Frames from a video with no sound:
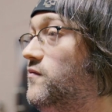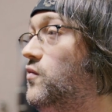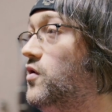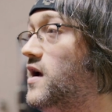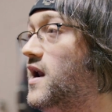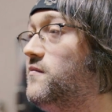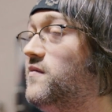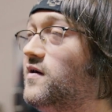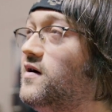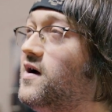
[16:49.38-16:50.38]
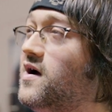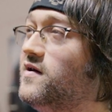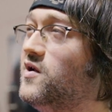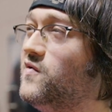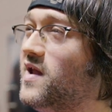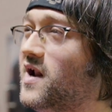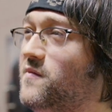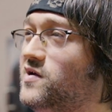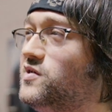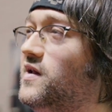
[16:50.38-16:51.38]
and we'll look at it like, oh, you know, the
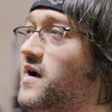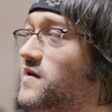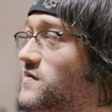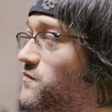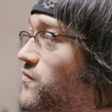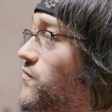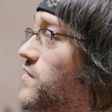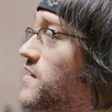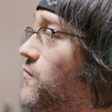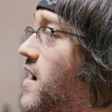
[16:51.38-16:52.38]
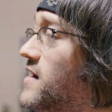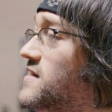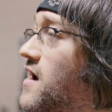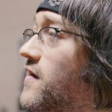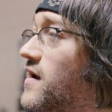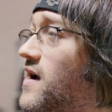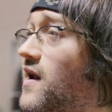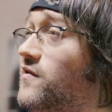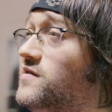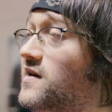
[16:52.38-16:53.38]
animation line is pretty whacked out. It kind
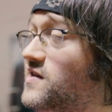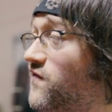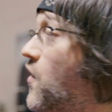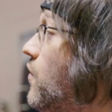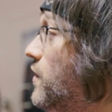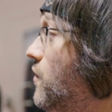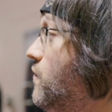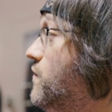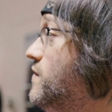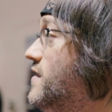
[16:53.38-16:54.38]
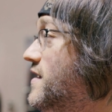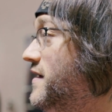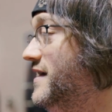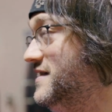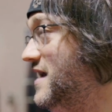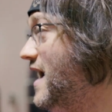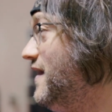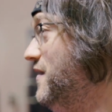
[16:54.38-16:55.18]
of looks like it's falling over. It's not